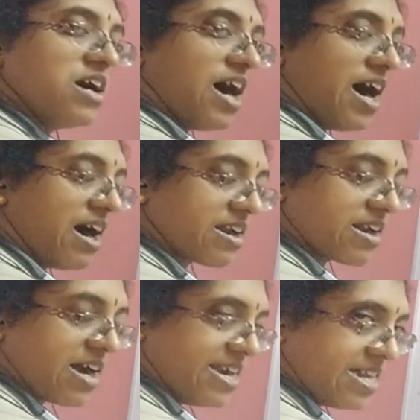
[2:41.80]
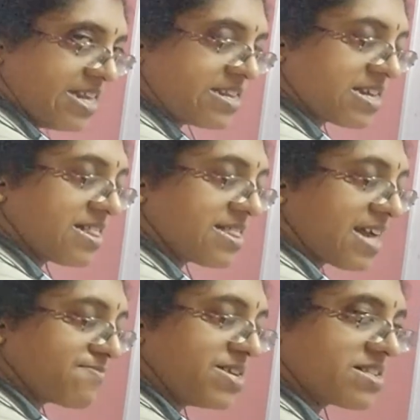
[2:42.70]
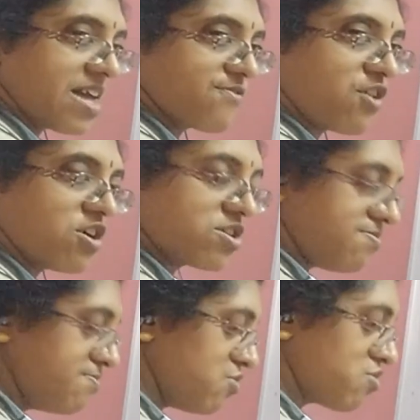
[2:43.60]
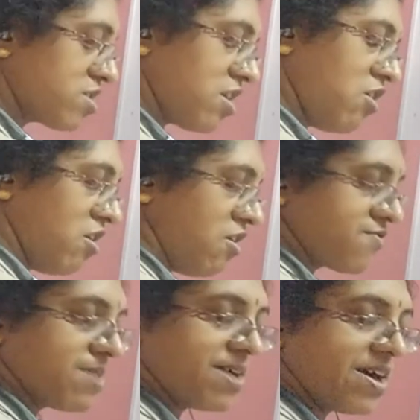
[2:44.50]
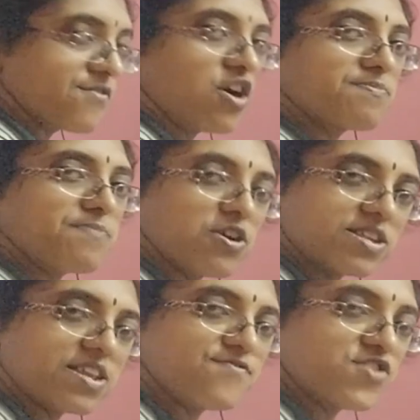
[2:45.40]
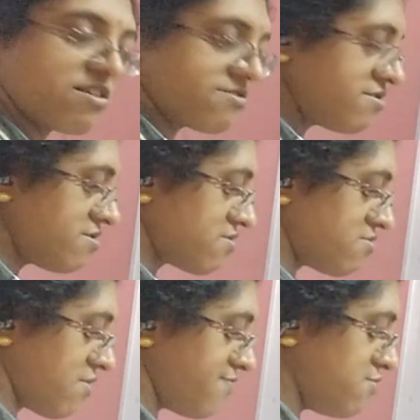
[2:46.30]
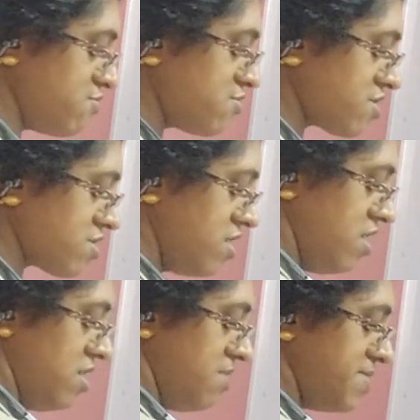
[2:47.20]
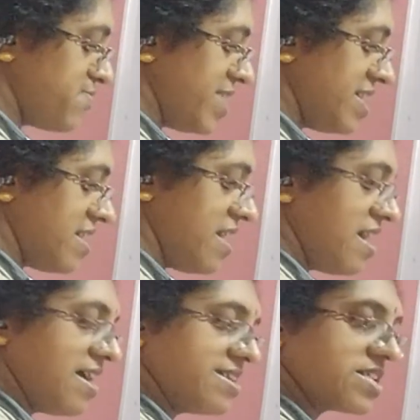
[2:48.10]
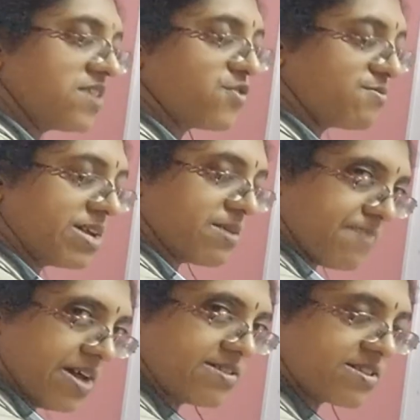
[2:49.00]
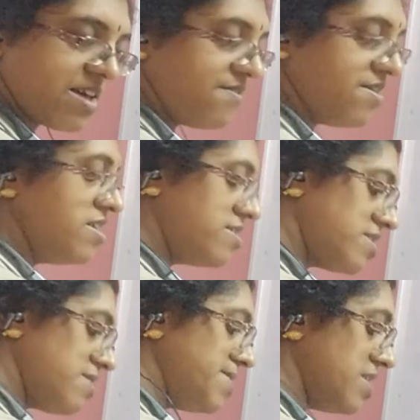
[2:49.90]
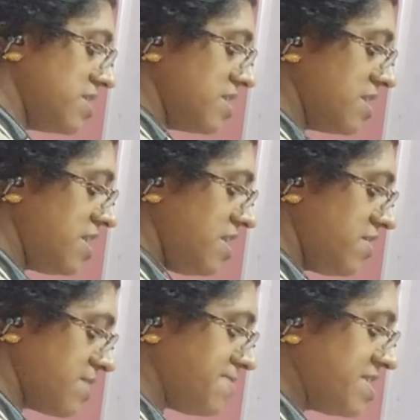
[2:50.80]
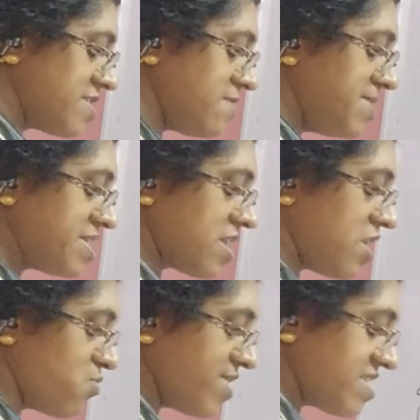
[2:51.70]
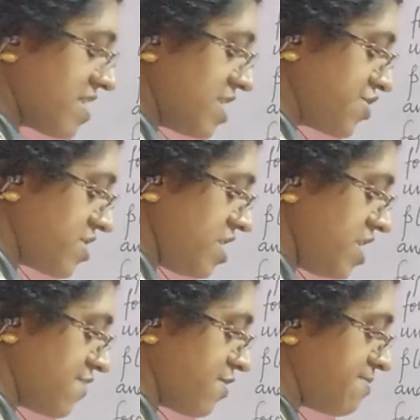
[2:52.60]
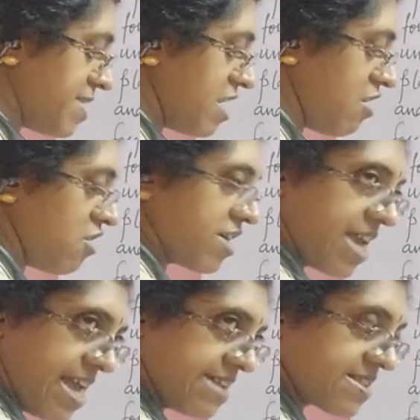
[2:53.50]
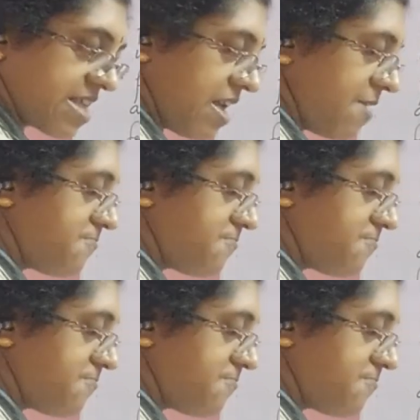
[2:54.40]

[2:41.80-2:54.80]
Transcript: that means they have got, both of them have got positive charges, so the force between A and C would be repulsive. Similarly, repulsive means along which direction? It would be along AC.